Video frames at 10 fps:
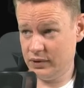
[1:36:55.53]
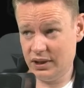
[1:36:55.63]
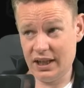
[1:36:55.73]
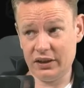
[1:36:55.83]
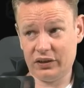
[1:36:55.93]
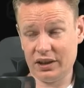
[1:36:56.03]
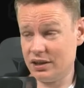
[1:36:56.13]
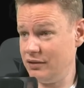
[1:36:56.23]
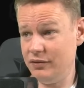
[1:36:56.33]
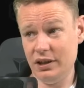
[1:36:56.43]
Janistan
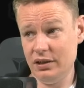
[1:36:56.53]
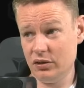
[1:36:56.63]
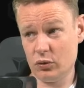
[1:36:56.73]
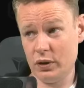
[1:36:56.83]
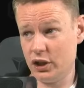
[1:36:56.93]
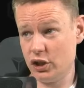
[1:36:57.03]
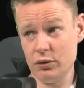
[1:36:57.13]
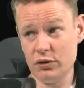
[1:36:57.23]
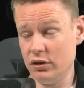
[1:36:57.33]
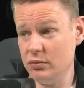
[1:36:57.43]
TV, Twitch,
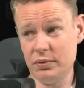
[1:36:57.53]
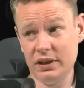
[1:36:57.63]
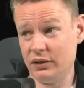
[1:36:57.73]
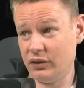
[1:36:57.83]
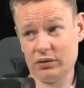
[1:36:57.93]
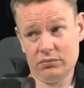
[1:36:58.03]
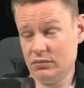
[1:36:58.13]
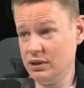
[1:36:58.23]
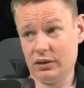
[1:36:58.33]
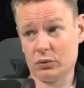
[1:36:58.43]
YouTube. It's
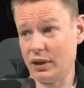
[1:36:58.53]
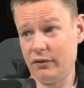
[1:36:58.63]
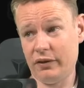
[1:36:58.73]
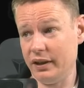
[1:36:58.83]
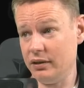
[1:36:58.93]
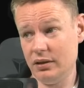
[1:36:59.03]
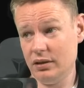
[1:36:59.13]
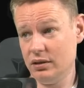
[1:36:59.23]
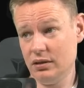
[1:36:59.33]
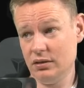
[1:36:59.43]
great fun
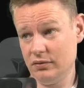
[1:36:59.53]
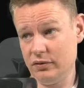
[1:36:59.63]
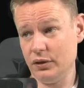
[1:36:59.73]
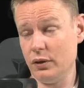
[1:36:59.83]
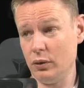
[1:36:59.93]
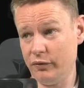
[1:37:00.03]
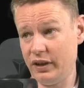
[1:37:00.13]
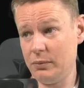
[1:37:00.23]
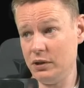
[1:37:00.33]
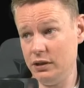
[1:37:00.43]
for the whole
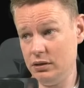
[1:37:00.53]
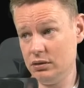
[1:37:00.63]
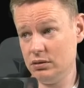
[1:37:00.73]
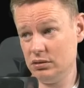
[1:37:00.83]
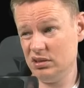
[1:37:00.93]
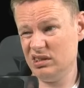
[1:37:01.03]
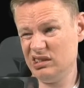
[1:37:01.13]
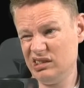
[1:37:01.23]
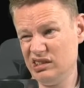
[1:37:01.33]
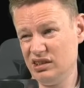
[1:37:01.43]
family.
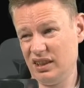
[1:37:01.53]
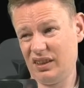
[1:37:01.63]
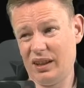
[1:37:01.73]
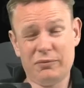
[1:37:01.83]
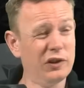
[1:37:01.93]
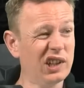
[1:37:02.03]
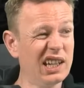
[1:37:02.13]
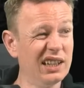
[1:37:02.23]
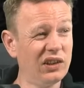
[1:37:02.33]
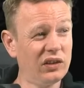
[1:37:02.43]
Except for the
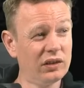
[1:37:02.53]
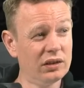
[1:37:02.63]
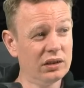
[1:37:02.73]
kids.